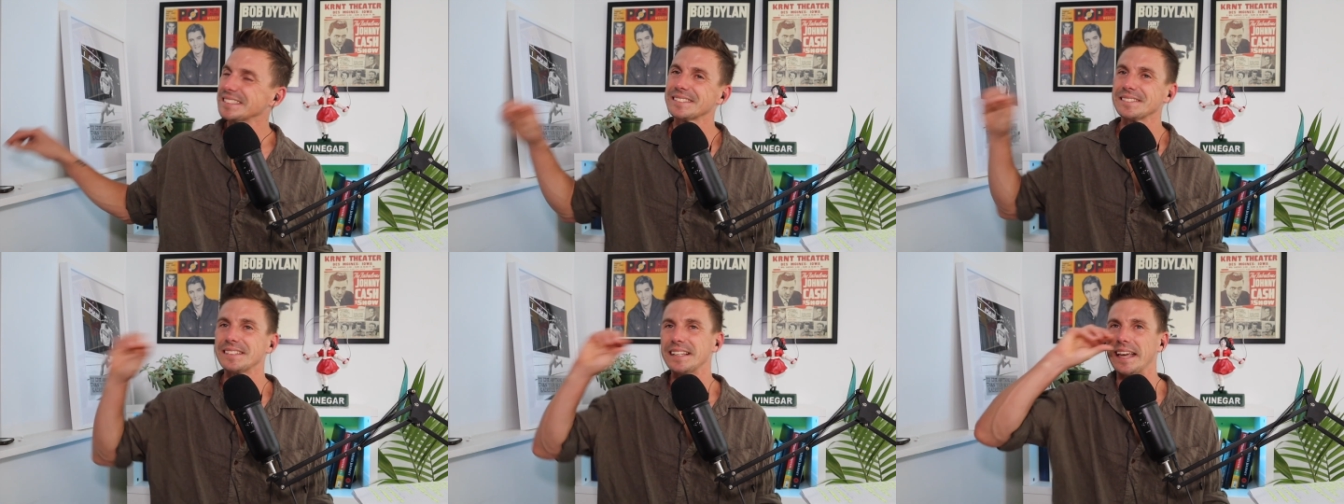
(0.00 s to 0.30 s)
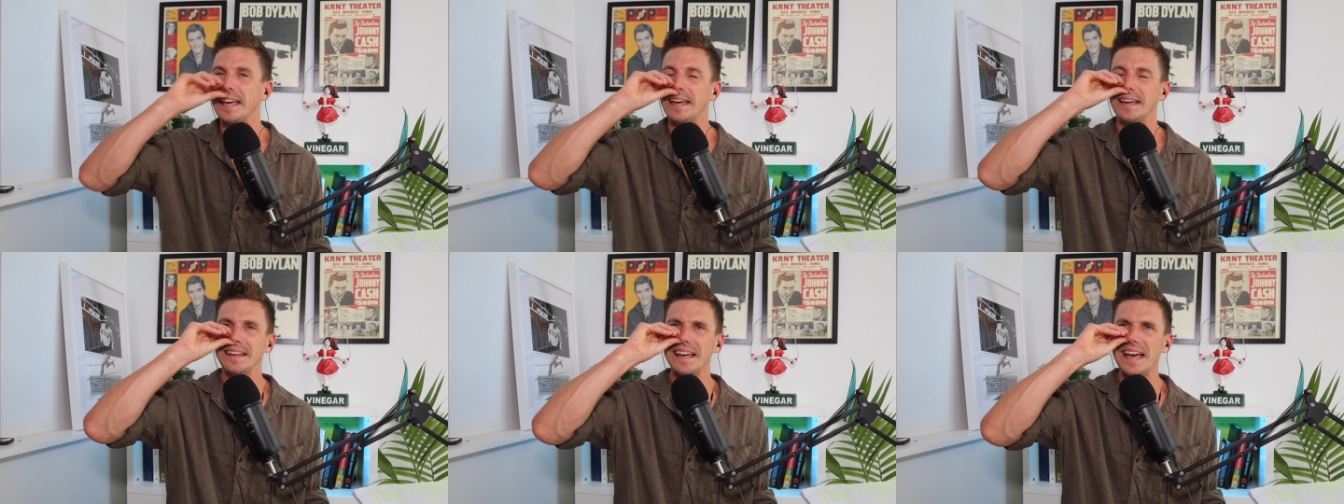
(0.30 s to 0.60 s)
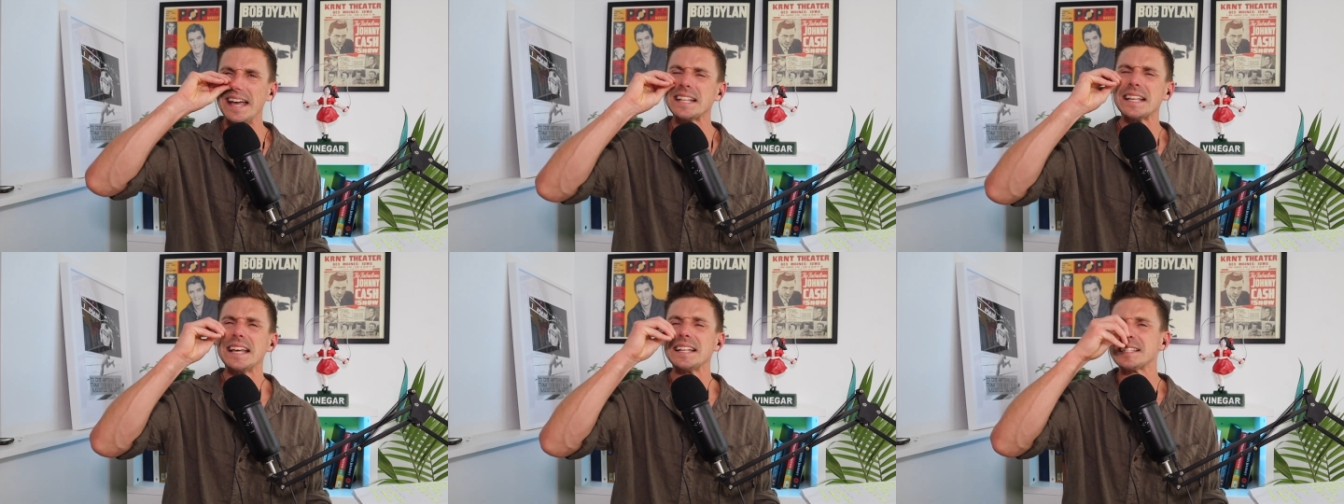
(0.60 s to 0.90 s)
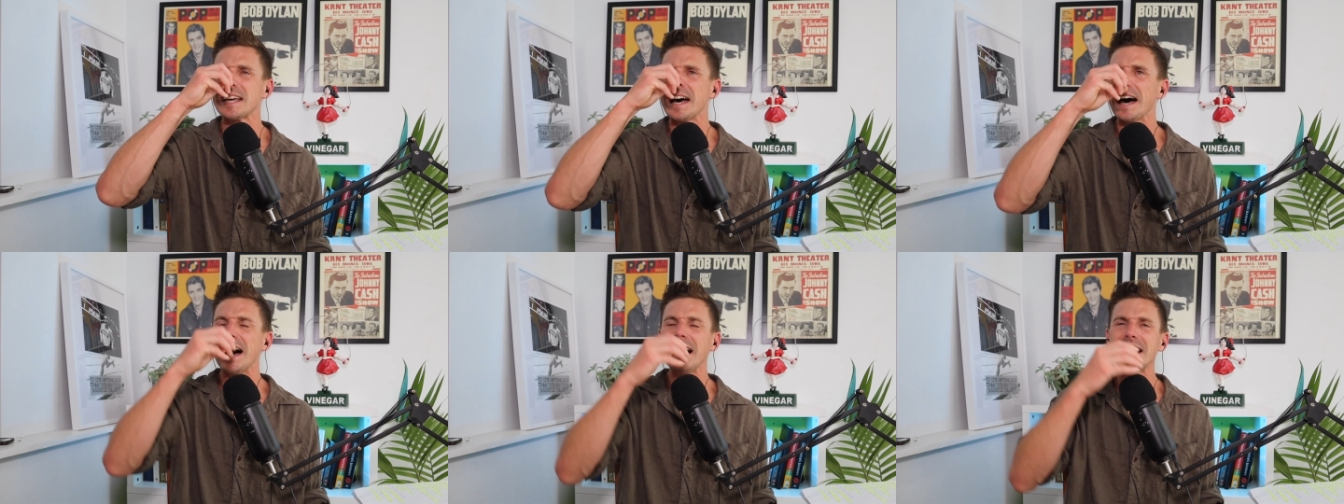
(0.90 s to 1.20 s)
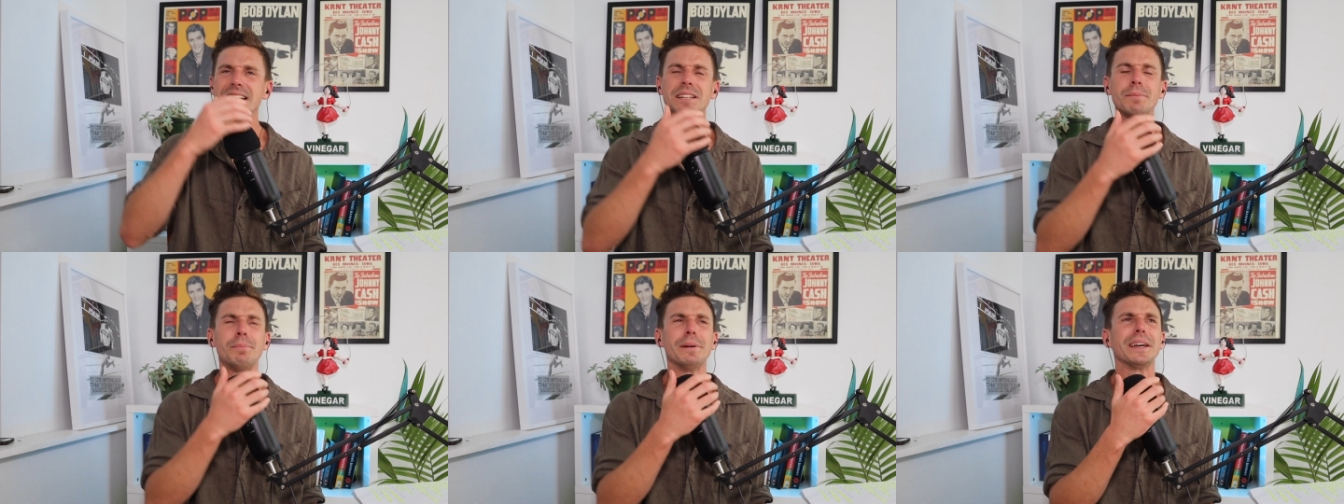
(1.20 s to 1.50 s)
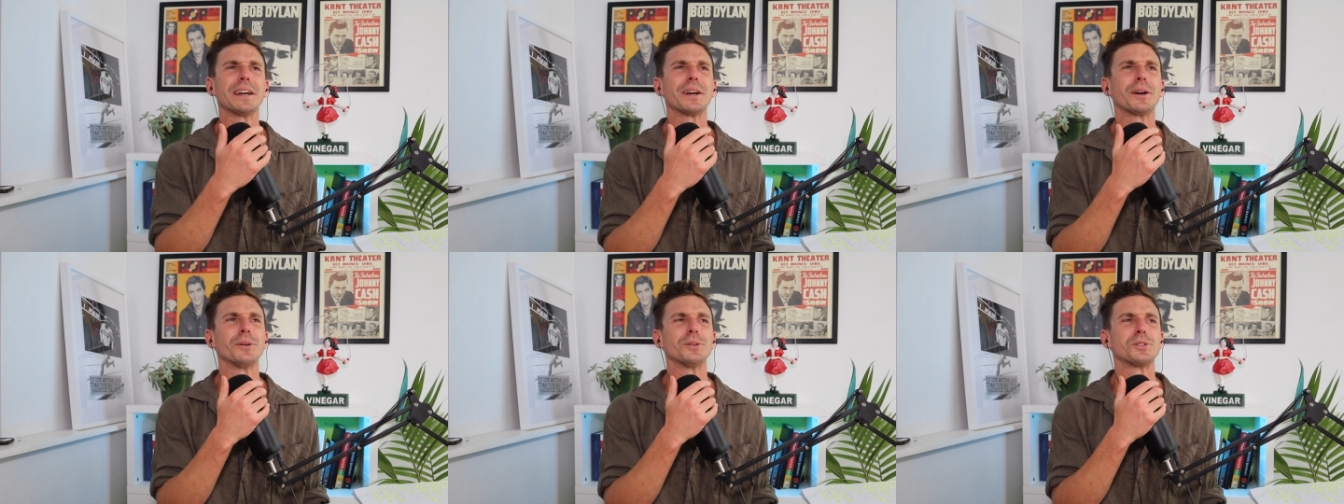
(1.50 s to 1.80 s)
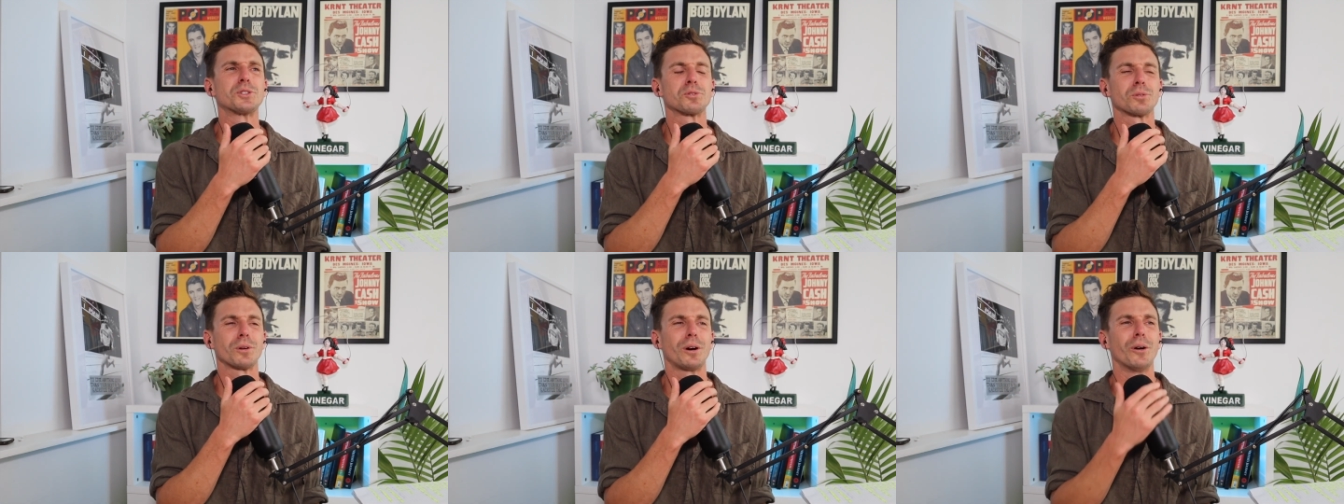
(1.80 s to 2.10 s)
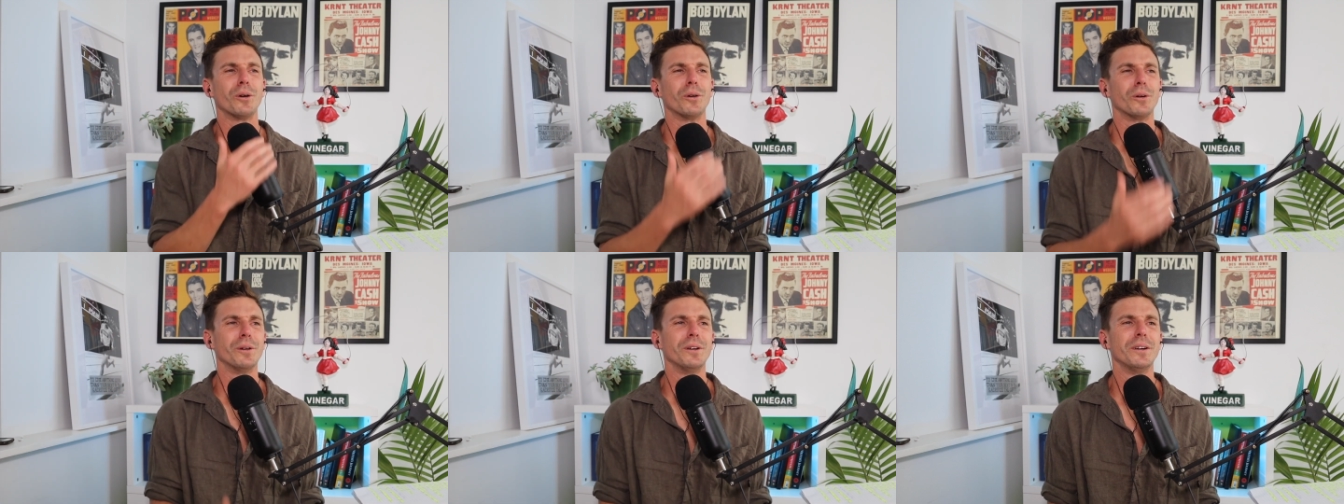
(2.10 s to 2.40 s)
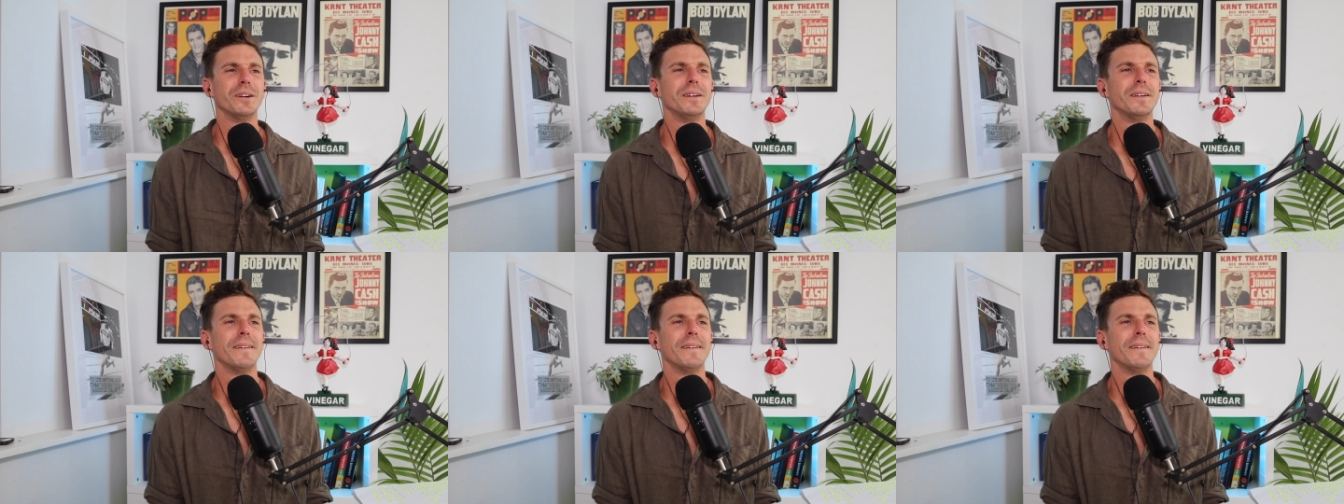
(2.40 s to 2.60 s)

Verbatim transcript: yeah, it, it's hard to be a good troll.